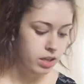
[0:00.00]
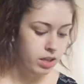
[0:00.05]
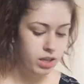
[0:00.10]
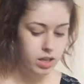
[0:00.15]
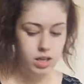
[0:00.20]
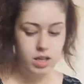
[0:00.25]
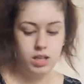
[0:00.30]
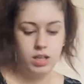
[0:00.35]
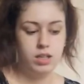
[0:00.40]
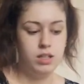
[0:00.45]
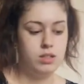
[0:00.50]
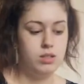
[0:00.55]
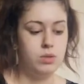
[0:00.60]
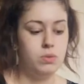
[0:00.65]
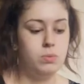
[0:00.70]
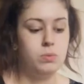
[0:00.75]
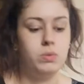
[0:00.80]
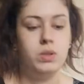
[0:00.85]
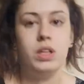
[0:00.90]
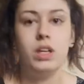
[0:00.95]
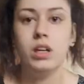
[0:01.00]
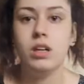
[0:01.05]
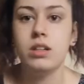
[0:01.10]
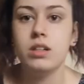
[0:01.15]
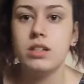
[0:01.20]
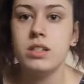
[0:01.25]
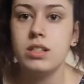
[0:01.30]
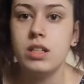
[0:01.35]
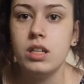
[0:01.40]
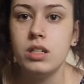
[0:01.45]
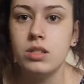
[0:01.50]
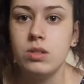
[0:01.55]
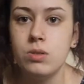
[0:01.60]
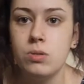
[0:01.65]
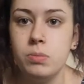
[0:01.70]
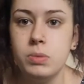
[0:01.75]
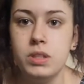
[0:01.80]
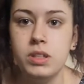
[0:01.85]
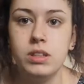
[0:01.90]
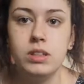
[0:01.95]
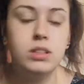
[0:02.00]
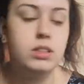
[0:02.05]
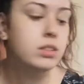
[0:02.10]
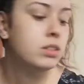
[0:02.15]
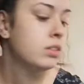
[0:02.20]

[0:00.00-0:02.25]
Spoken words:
And we are going to start scooping.